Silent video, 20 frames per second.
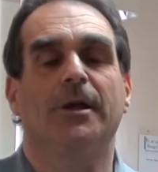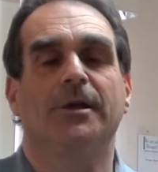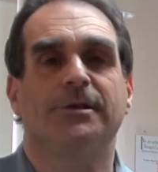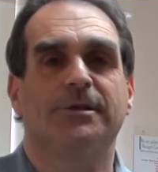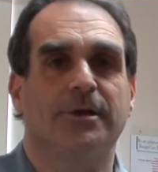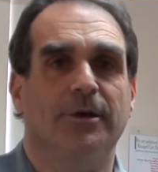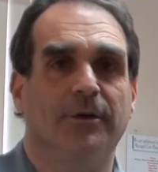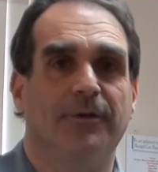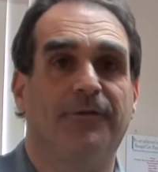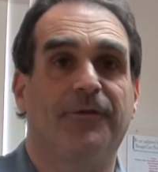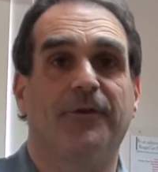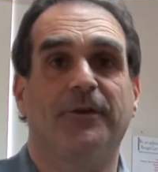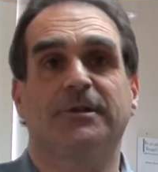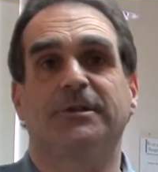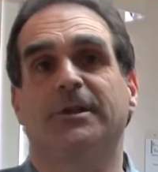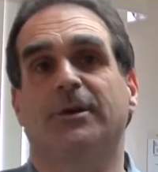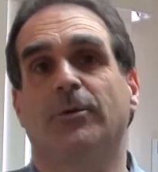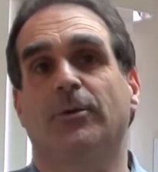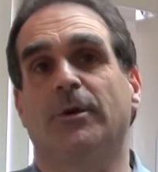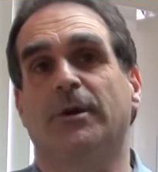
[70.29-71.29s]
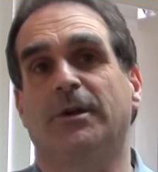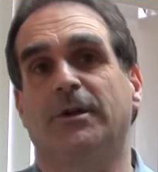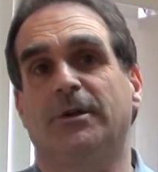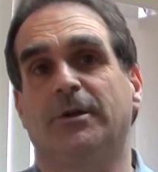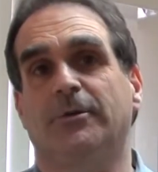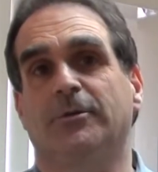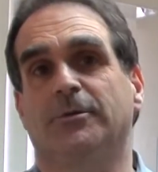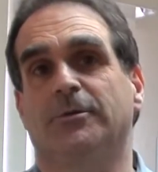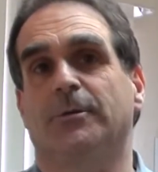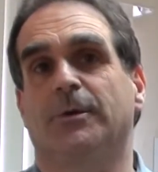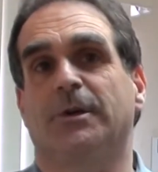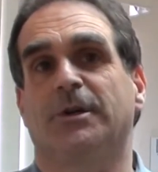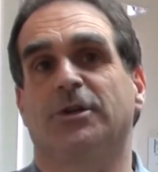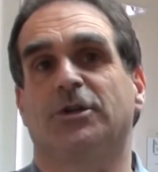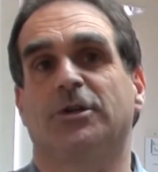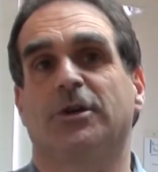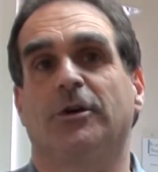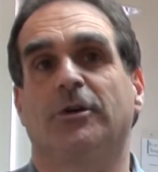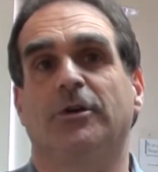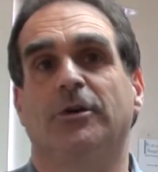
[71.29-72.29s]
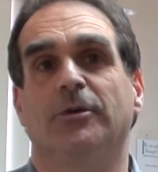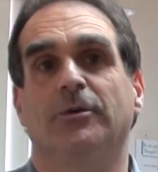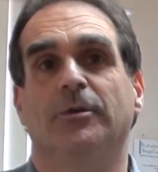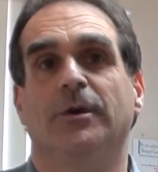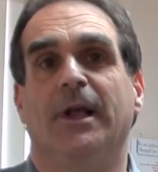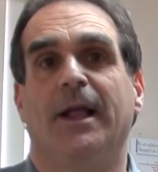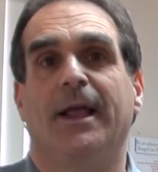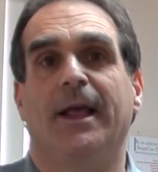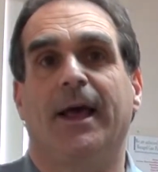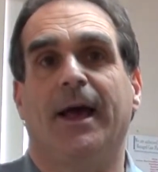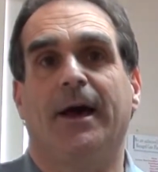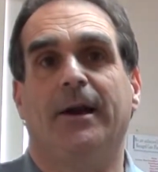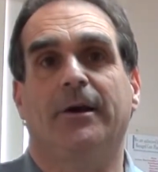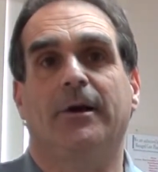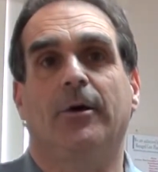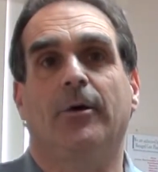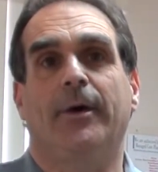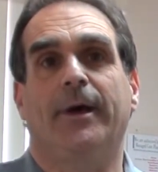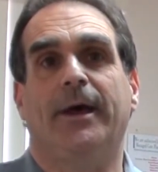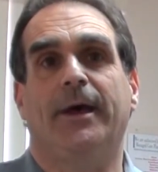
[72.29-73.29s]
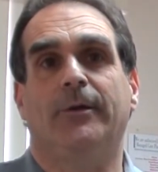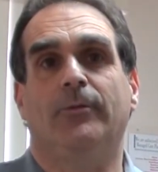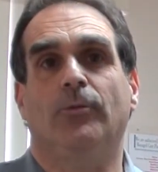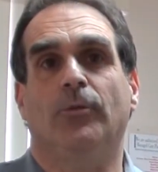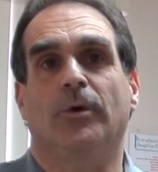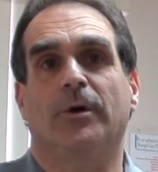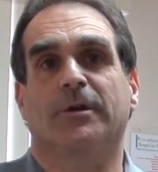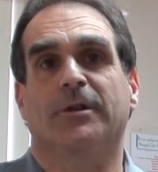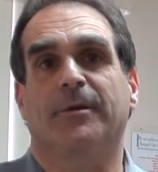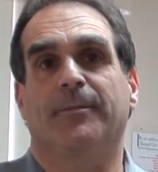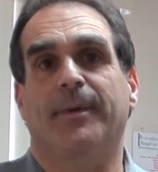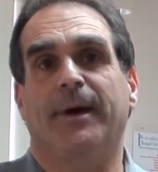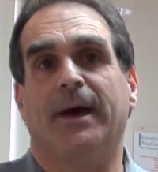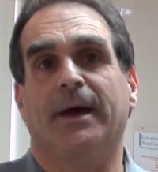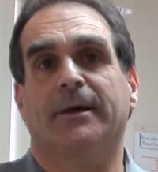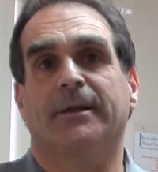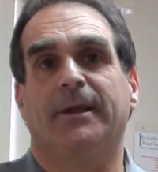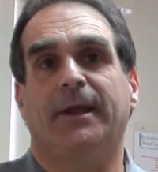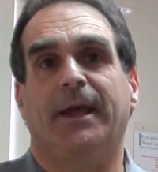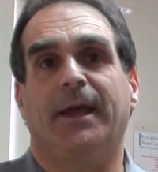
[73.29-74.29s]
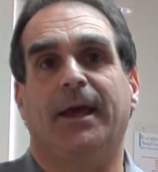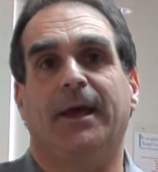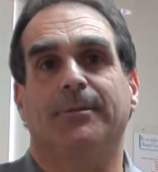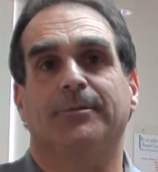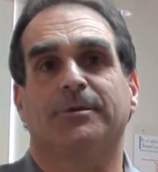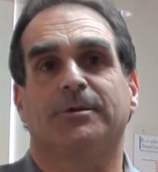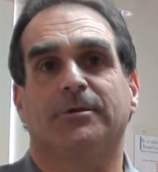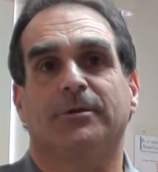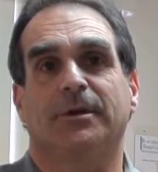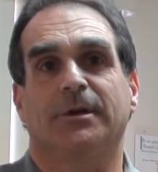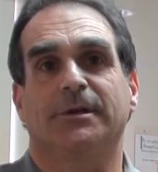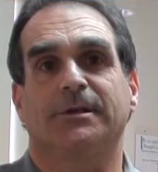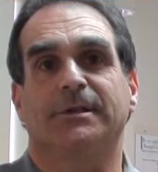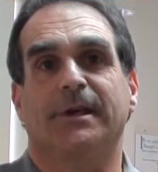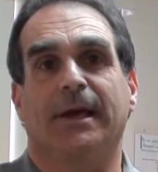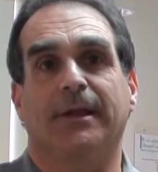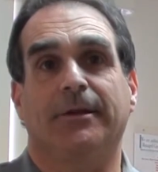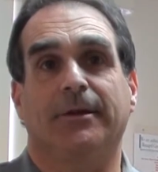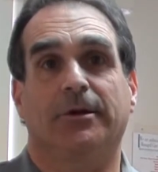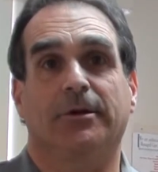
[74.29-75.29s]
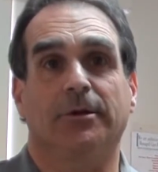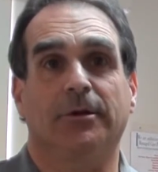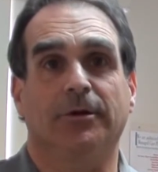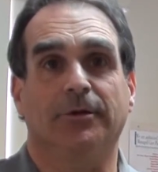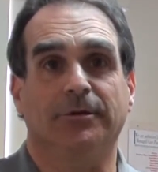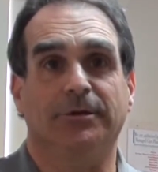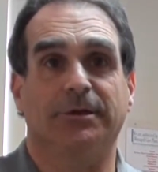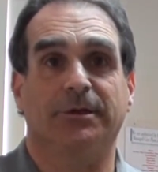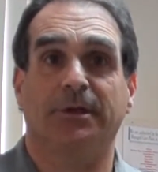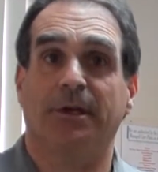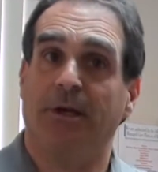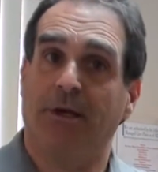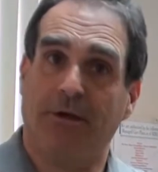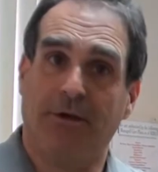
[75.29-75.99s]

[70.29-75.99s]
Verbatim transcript: So the first thing we're going to do is we're going to show you how to go ahead and work the back of the hamstrings and the glutes.